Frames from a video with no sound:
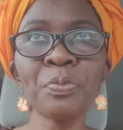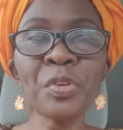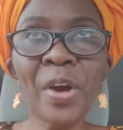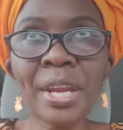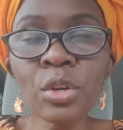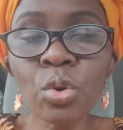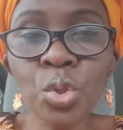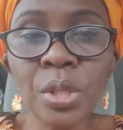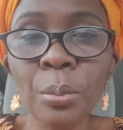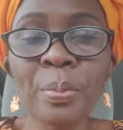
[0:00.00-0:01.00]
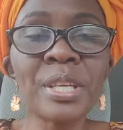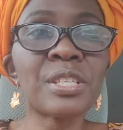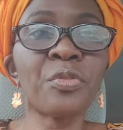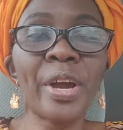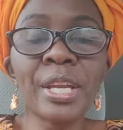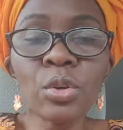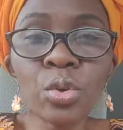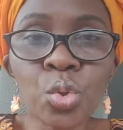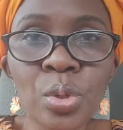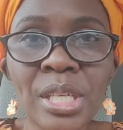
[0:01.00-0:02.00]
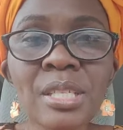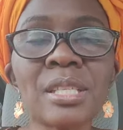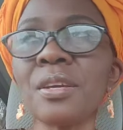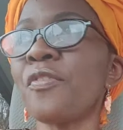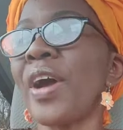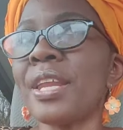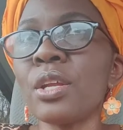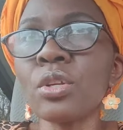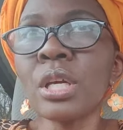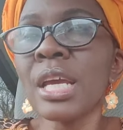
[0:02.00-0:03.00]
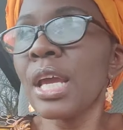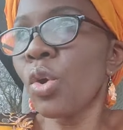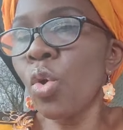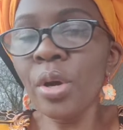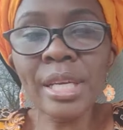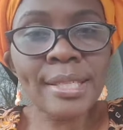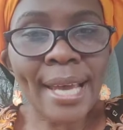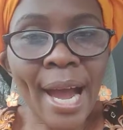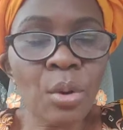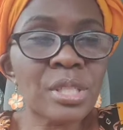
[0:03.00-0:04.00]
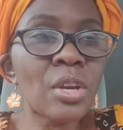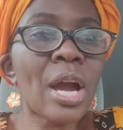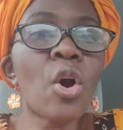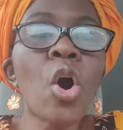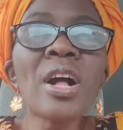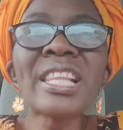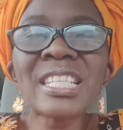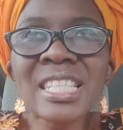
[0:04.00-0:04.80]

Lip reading: if I didn't go to the beach, if I didn't go to Disney, if I didn't go eat out. All these